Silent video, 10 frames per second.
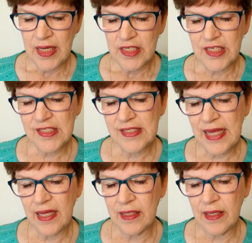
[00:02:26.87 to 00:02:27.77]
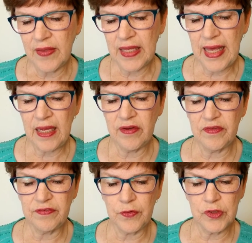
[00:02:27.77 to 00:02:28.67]
Just then, the gate of the
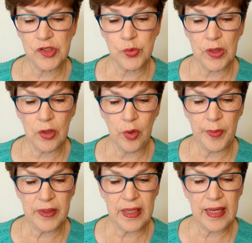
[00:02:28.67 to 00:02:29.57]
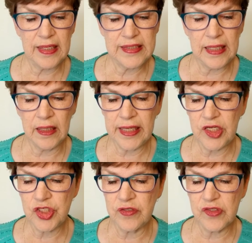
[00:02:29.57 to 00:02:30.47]
fort swung open, and a
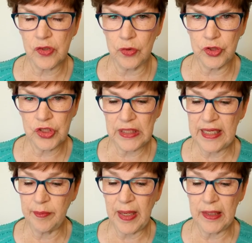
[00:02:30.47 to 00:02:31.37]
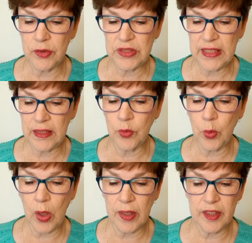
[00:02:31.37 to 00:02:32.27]
delegation of soldiers led by Lieutenant
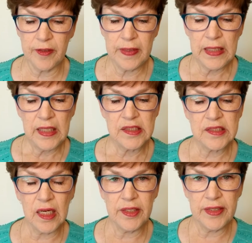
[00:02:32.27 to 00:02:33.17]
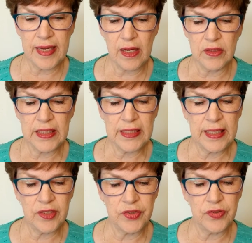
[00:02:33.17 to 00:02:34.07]
Walker sauntered out and
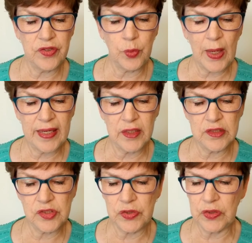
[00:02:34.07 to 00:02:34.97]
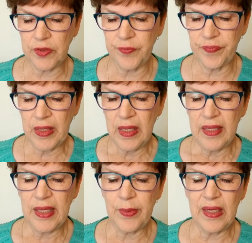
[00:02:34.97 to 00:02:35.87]
entered the wagon circle.
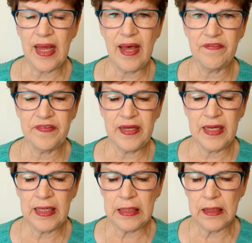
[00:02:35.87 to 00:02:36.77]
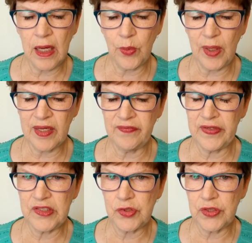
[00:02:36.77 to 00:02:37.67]
They were laughing and not walking
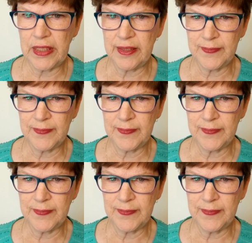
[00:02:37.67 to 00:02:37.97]
very straight.